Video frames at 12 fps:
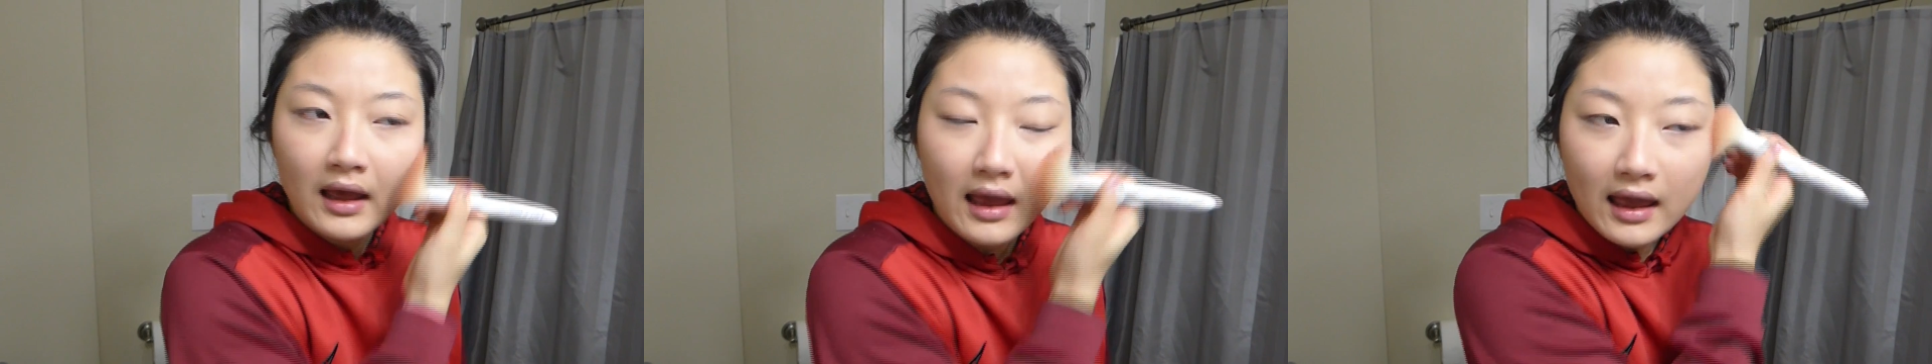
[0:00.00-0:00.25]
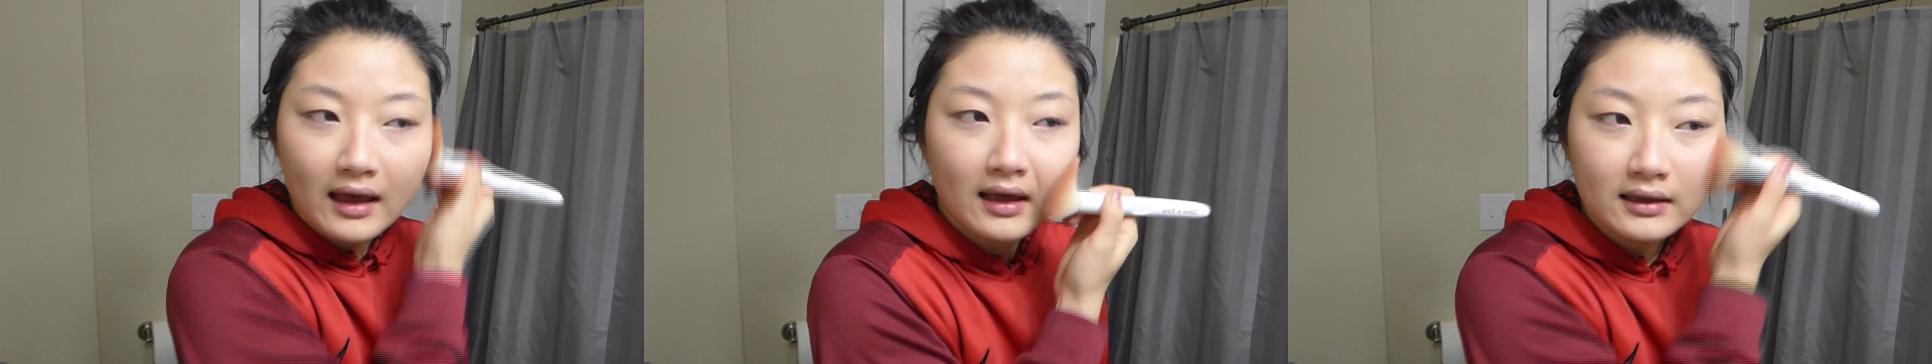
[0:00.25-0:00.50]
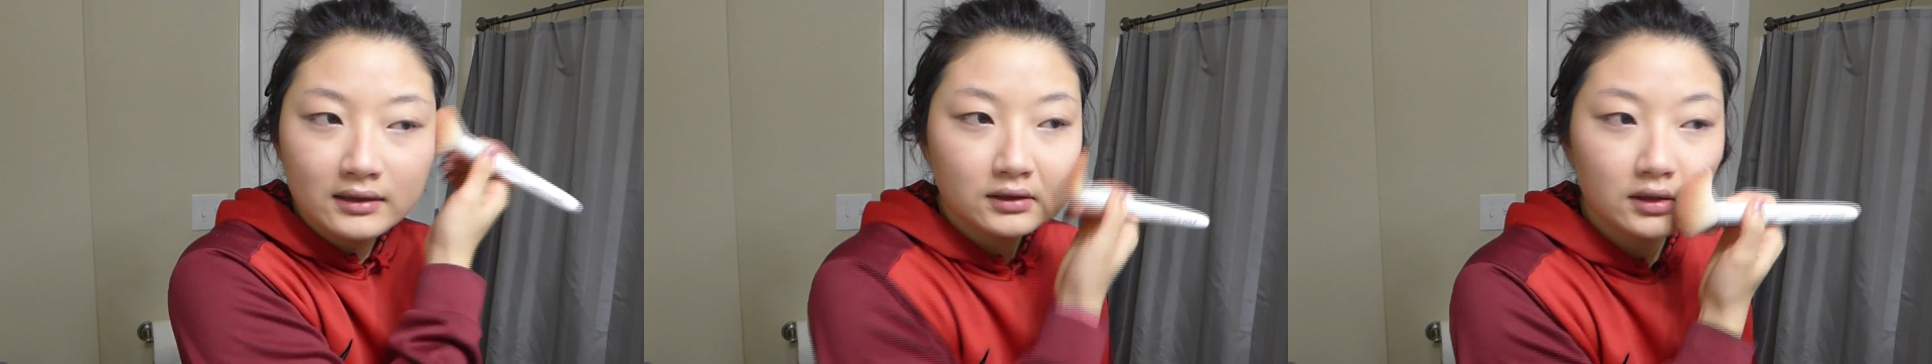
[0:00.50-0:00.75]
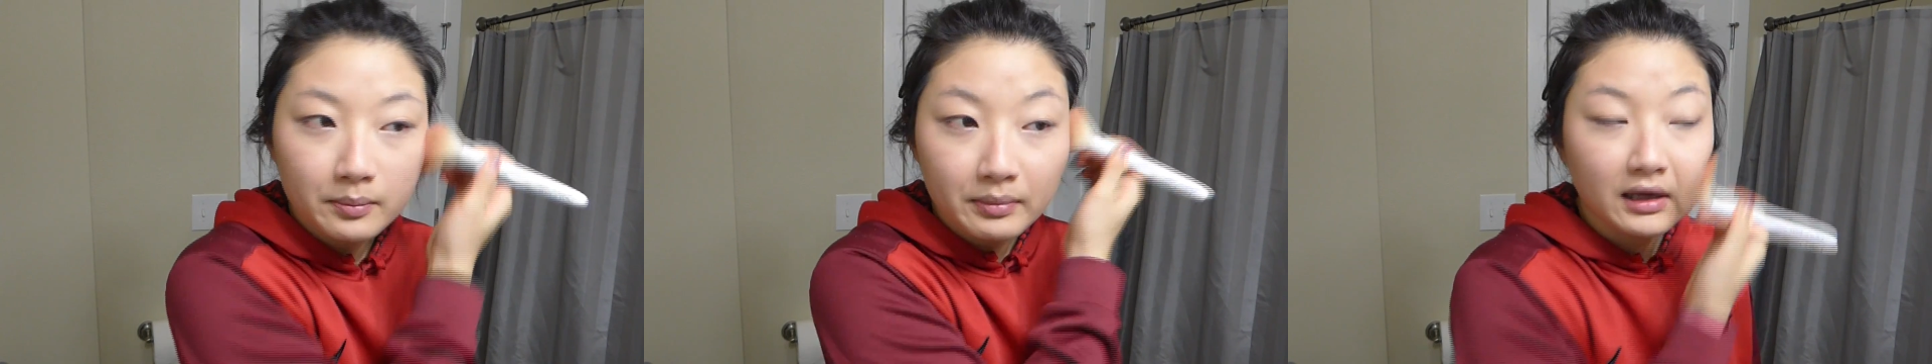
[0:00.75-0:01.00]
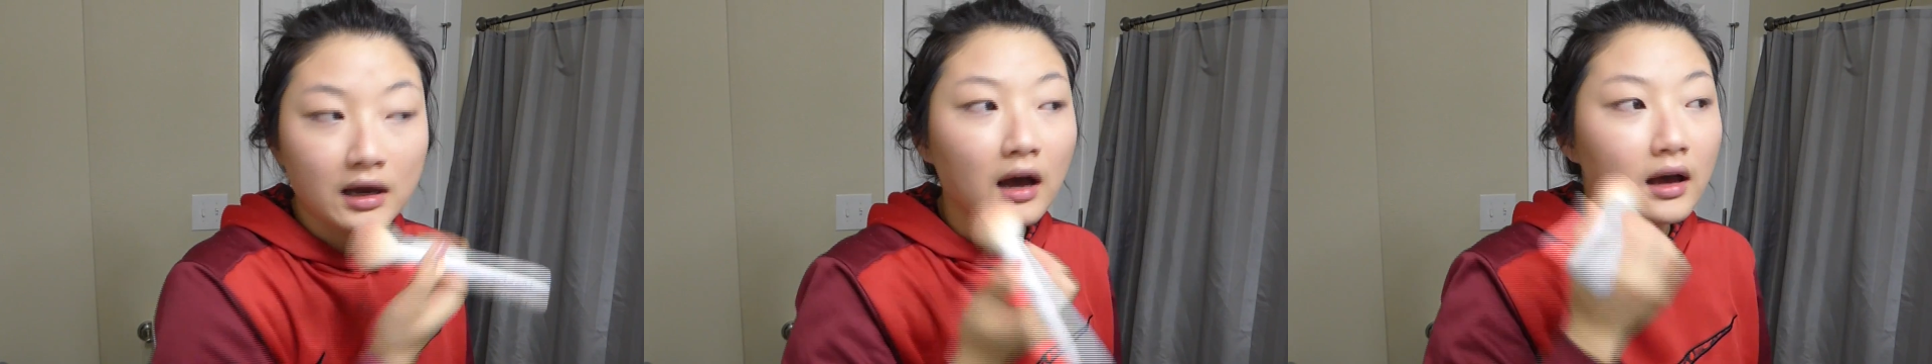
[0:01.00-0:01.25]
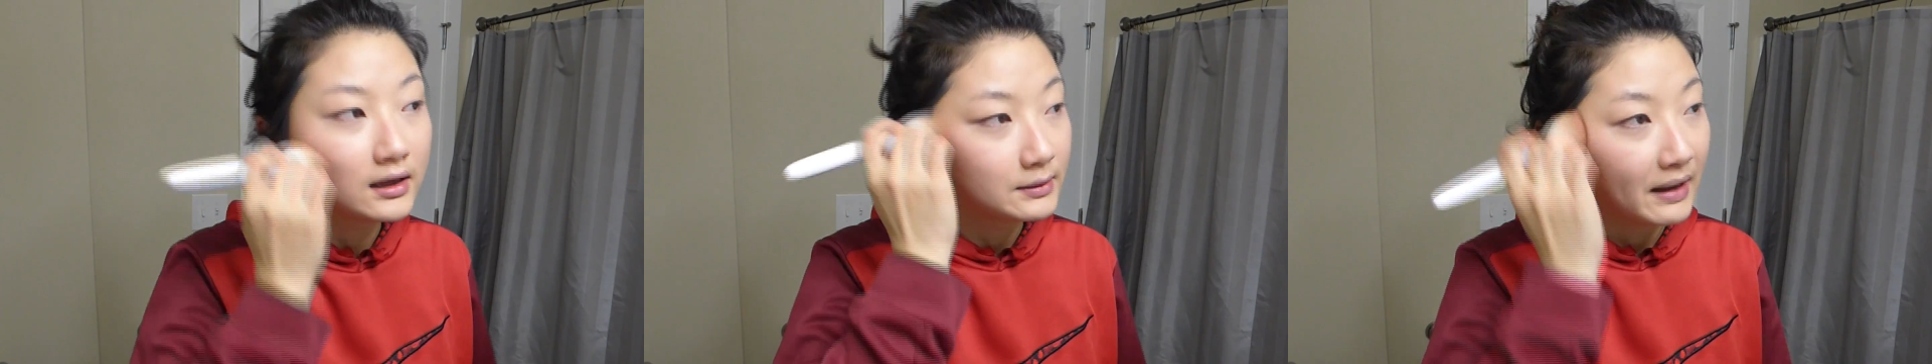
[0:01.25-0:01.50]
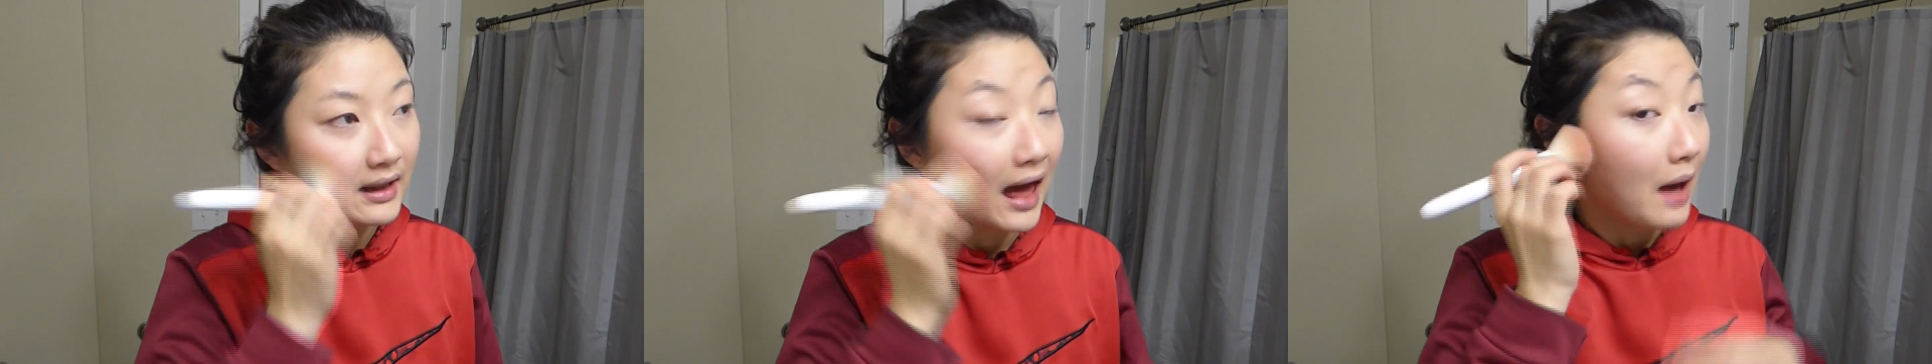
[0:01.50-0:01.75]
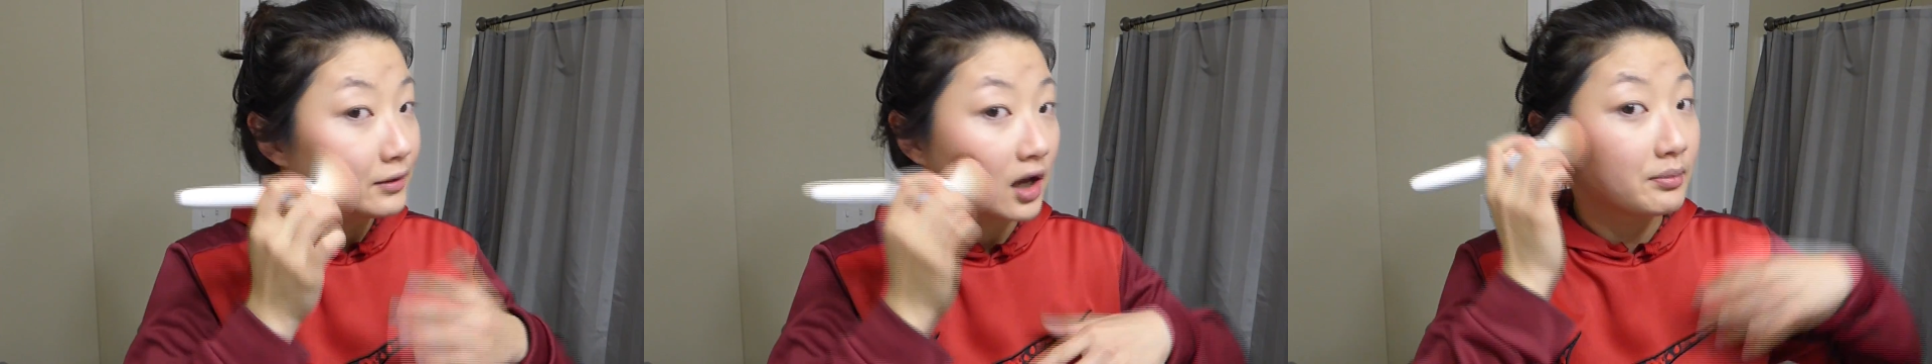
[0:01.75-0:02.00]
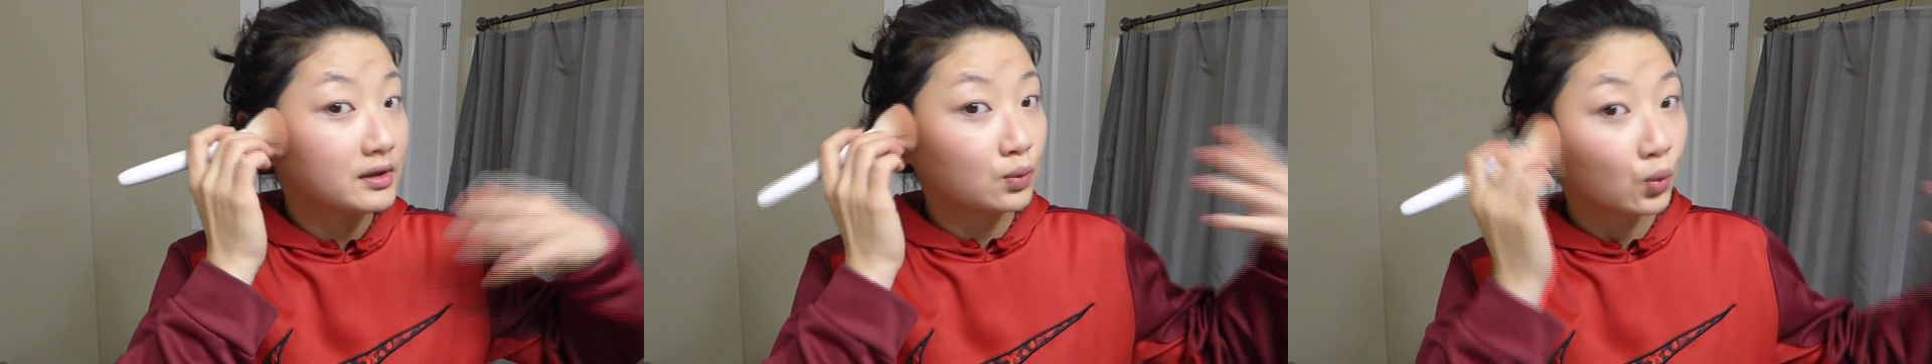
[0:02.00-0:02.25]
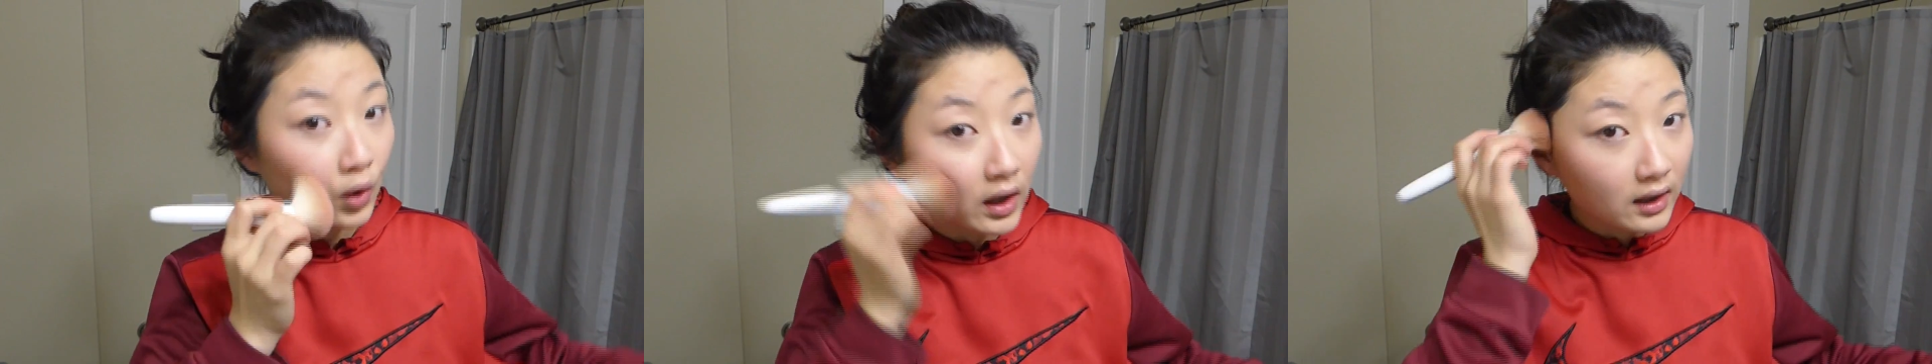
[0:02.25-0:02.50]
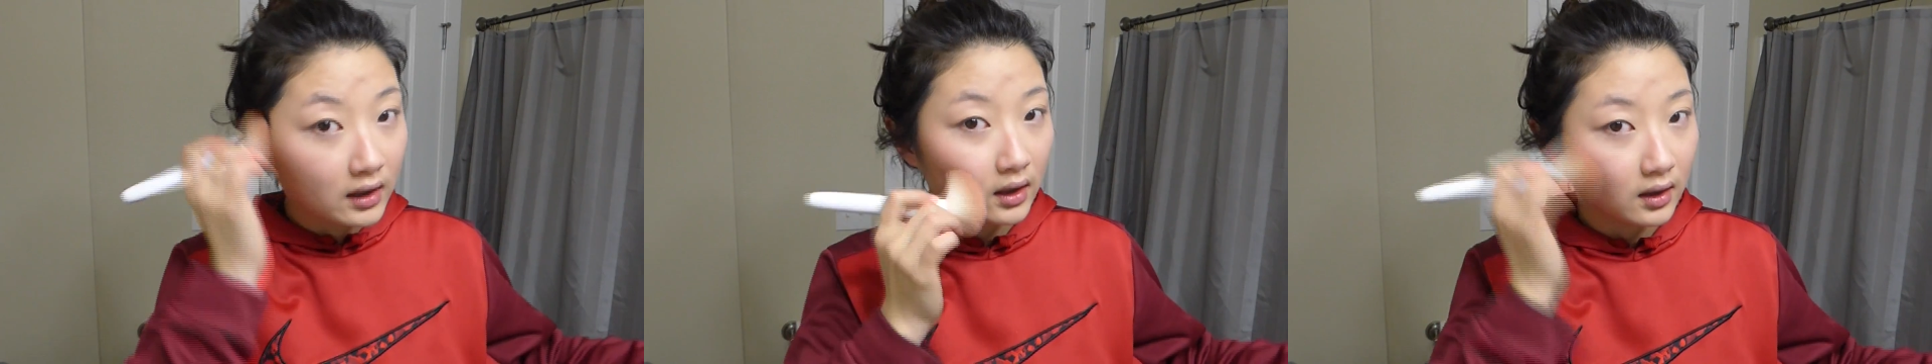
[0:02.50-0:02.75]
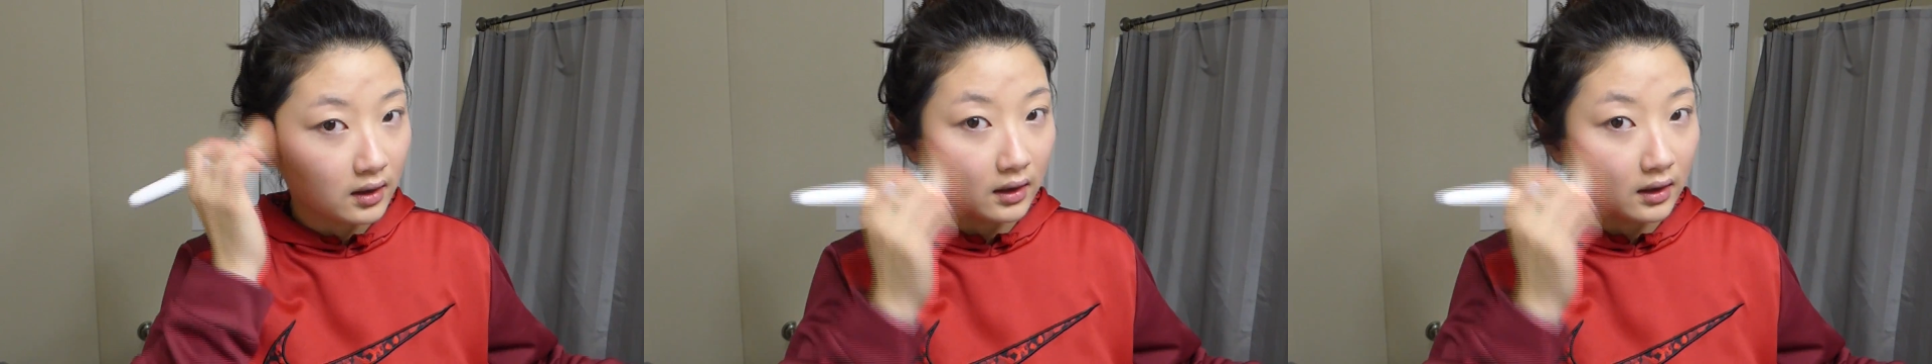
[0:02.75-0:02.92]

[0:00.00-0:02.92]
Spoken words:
And because my laptop is work